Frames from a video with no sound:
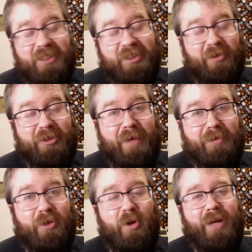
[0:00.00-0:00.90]
enjoyed the
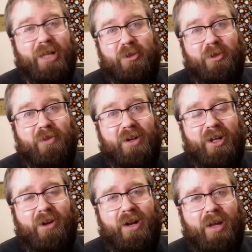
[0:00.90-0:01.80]
episode. Hope you guys enjoyed the
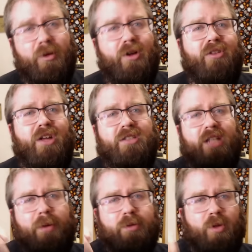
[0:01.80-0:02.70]
video. And let me know your thoughts in
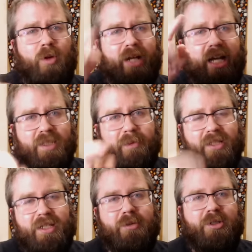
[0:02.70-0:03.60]
the comments below what you guys thought about
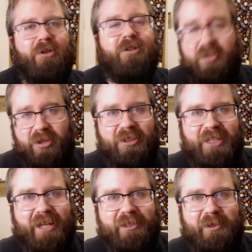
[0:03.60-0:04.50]
this episode. Talk to
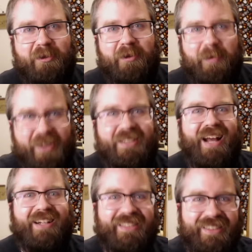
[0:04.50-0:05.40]
you guys soon. Peace
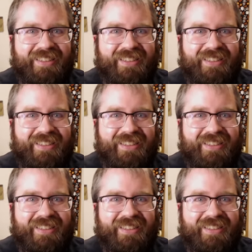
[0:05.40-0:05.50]
out.